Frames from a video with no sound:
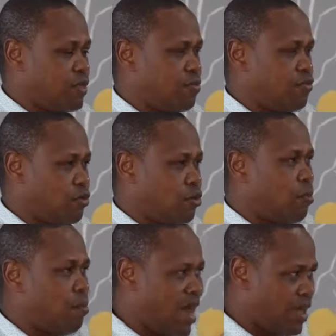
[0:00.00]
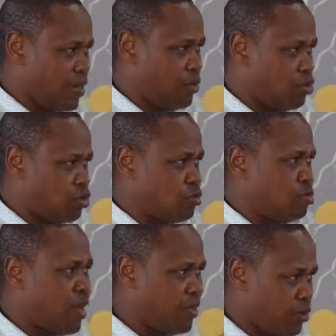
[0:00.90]
them follow by the rules,
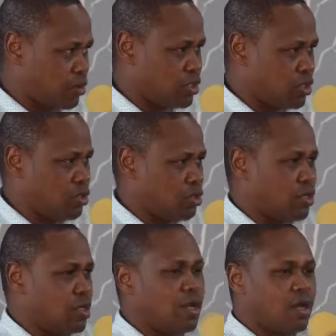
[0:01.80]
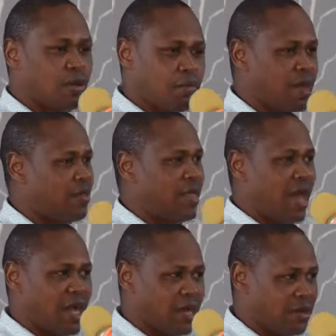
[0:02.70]
by the constitution, by the
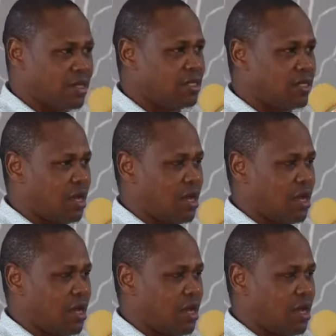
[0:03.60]
agreed